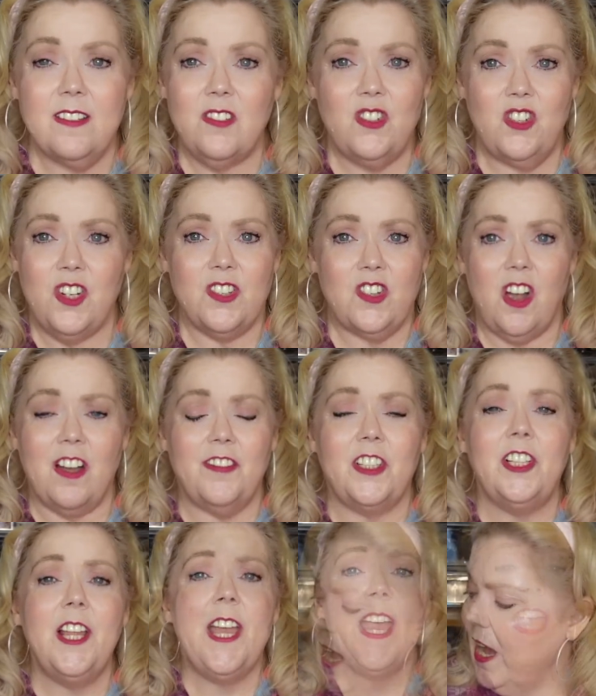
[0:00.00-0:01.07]
It's just
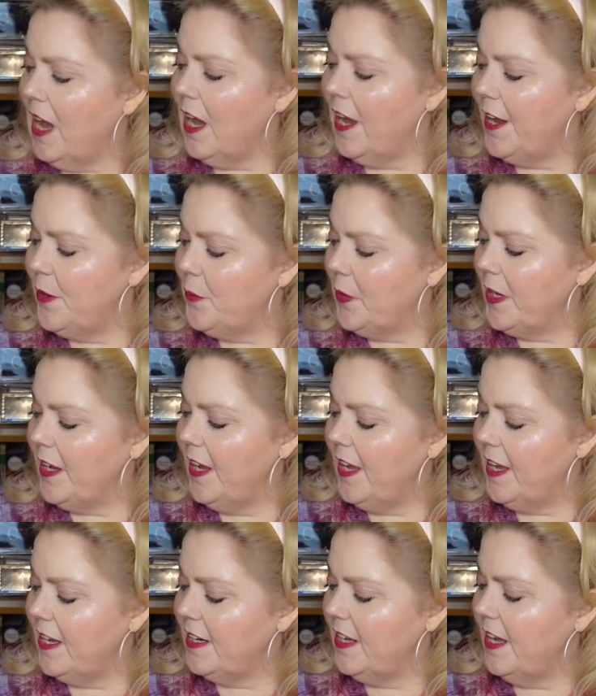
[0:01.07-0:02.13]
awful. I went
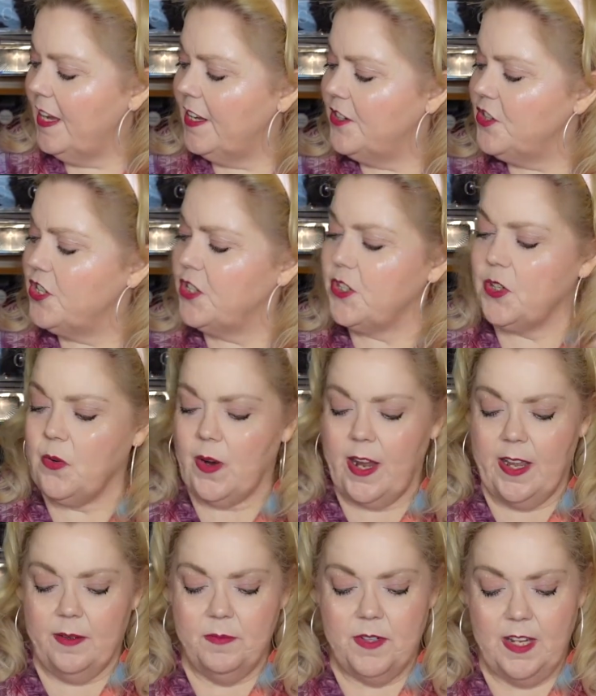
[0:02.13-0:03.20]
ahead and just
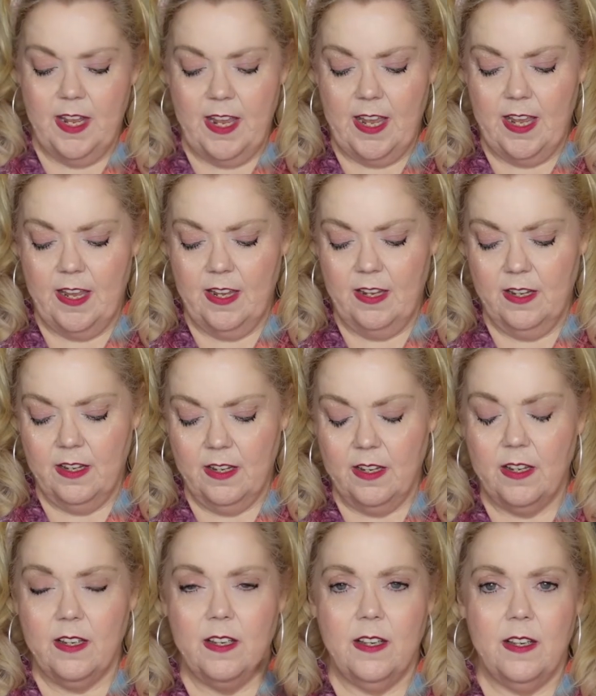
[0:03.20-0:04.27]
grabbed a
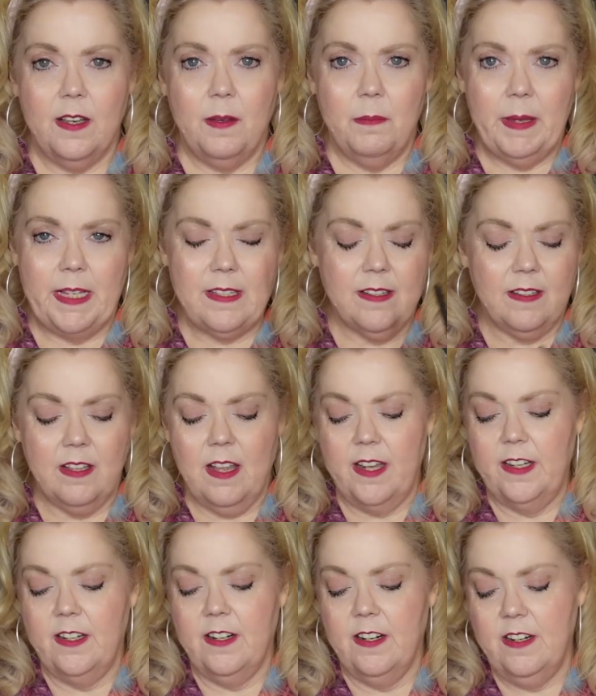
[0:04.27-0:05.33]
pencil
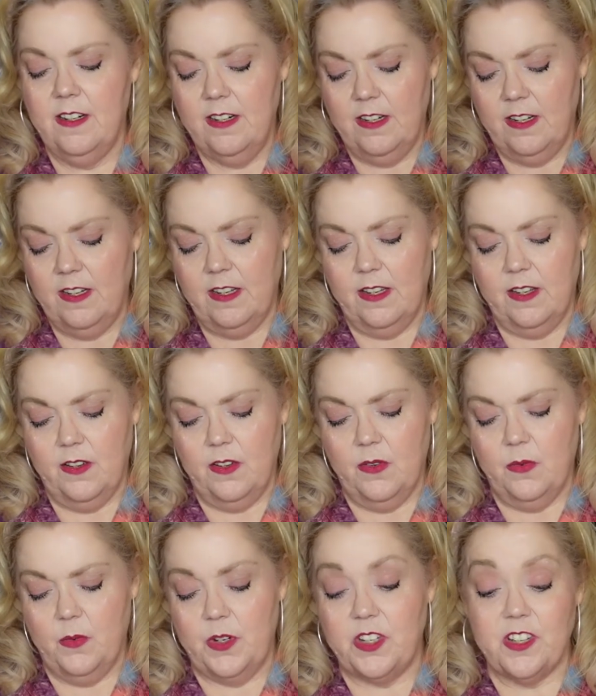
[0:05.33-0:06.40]
liner,
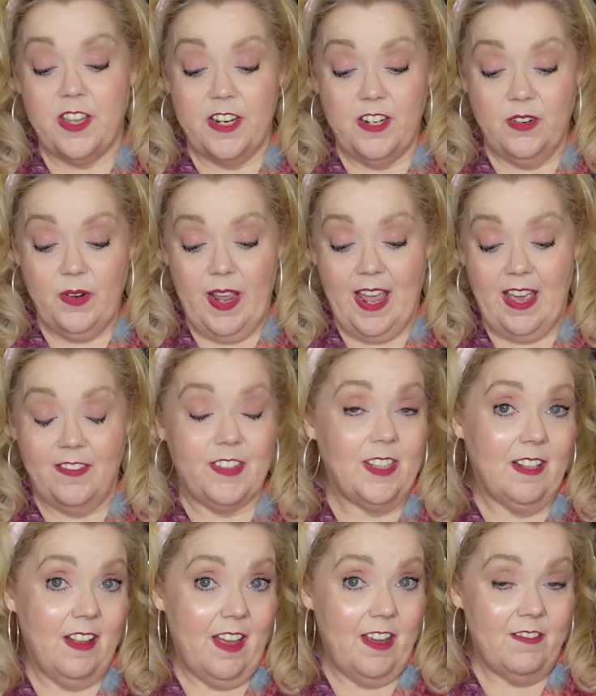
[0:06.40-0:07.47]
which they don't have in
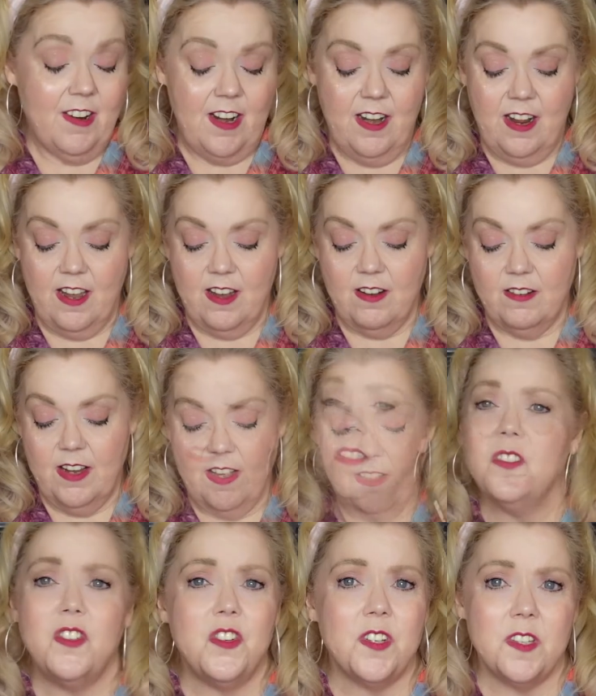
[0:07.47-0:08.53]
the line right now. And
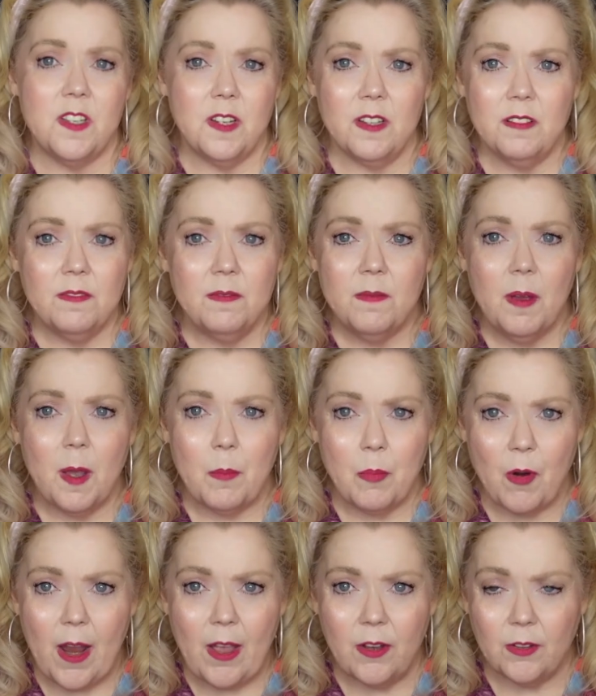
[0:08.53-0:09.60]
it's just a, a
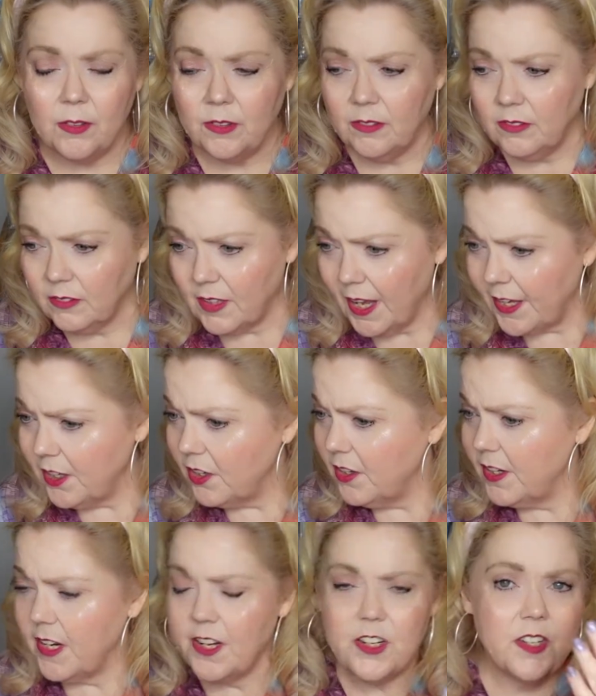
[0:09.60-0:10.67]
brow liner,
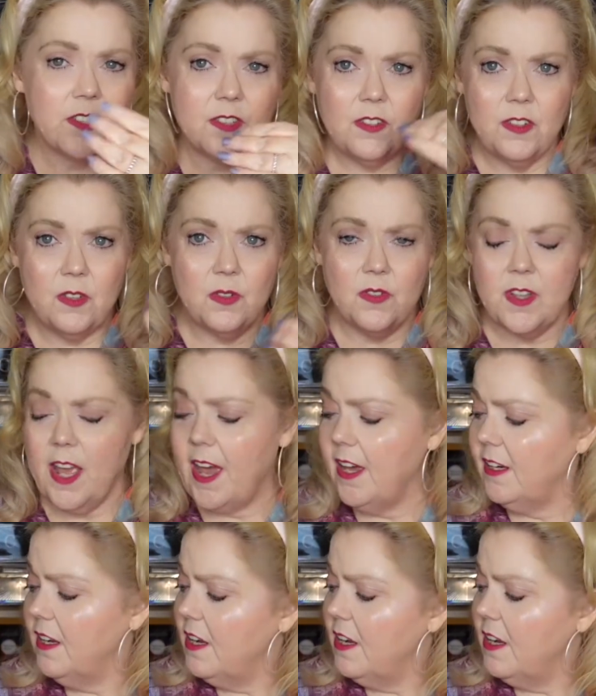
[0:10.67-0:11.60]
and I just used that.